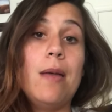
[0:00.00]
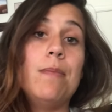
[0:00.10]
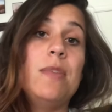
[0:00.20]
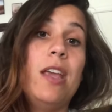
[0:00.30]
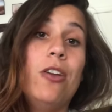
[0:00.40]

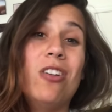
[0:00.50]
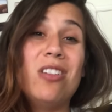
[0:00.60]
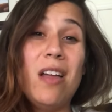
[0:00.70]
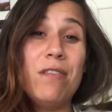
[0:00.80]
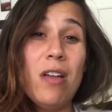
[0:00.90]
Take your
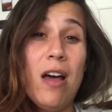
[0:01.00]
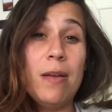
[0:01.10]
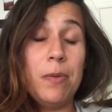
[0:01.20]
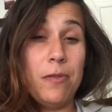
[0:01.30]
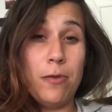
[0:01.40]
gloves off,
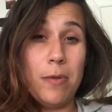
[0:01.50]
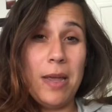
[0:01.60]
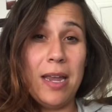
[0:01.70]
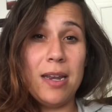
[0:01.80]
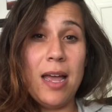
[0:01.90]
perform
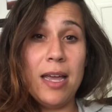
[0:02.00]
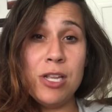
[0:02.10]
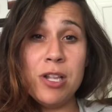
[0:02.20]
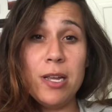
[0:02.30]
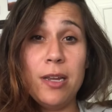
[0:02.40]
hand
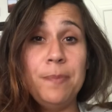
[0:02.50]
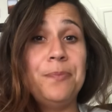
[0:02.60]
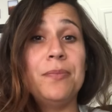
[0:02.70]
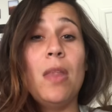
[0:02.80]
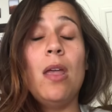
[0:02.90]
hygiene.
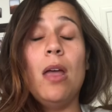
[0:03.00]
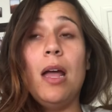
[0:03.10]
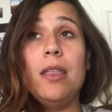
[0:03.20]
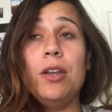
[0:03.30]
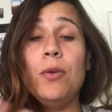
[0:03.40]

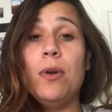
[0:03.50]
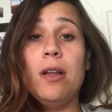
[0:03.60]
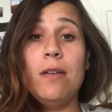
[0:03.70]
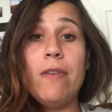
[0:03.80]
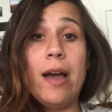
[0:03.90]
And then you want to
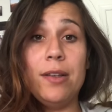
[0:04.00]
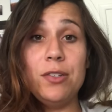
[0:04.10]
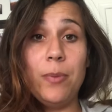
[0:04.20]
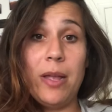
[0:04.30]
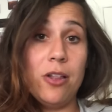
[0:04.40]
advise
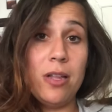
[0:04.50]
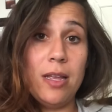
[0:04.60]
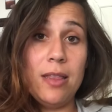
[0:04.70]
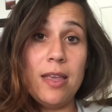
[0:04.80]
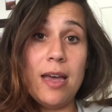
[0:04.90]
your
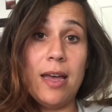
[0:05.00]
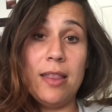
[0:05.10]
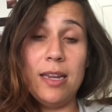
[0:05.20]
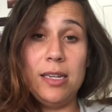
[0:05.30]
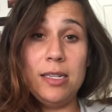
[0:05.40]
patient that
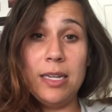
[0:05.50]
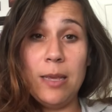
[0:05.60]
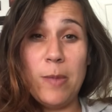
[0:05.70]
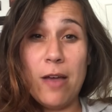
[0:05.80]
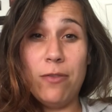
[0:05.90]
they need to
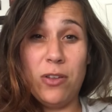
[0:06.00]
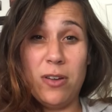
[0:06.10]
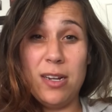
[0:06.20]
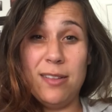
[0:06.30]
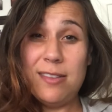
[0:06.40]
keep that fluid
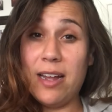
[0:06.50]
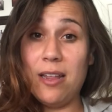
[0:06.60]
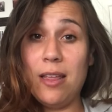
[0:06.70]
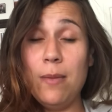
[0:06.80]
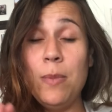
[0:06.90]
inside of
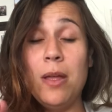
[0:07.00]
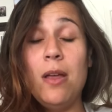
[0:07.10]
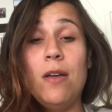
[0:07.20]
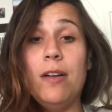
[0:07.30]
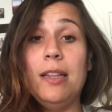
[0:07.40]
them
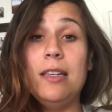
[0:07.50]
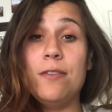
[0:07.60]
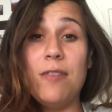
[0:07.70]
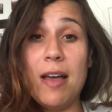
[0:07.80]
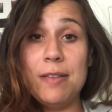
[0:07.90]
for at least
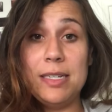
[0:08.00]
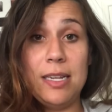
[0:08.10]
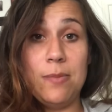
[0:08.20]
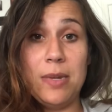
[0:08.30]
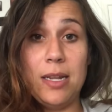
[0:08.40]
5 to
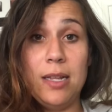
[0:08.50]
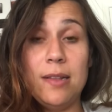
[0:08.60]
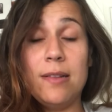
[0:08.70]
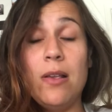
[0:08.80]
10 minutes.